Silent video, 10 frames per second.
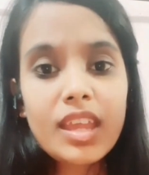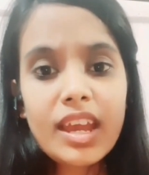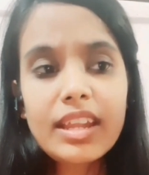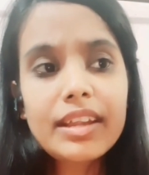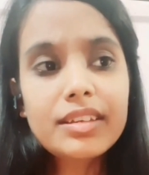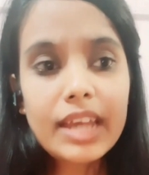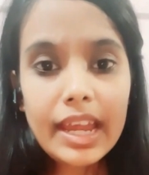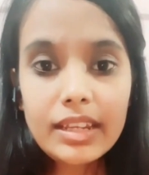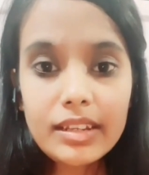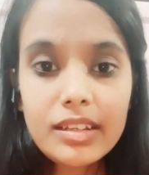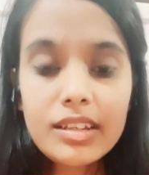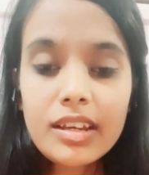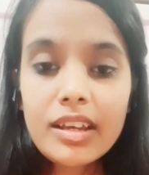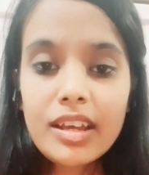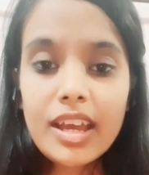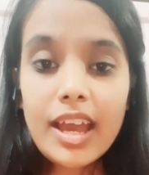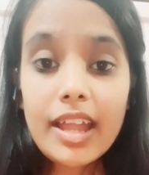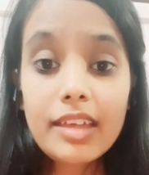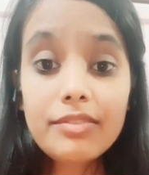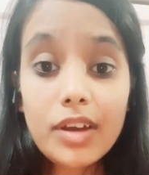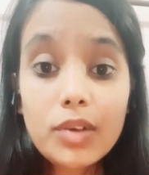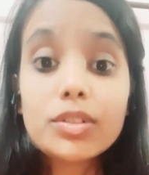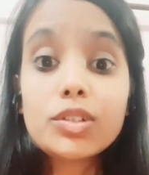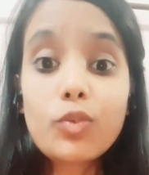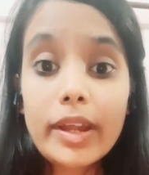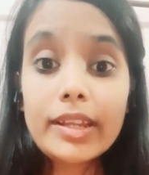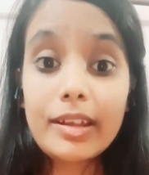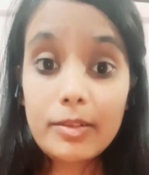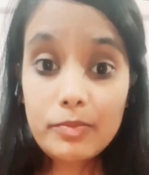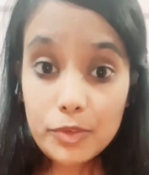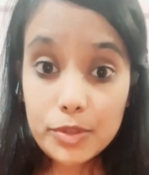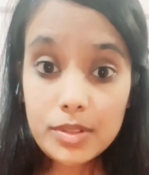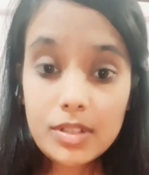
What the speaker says: and I tried it and I found it quite helpful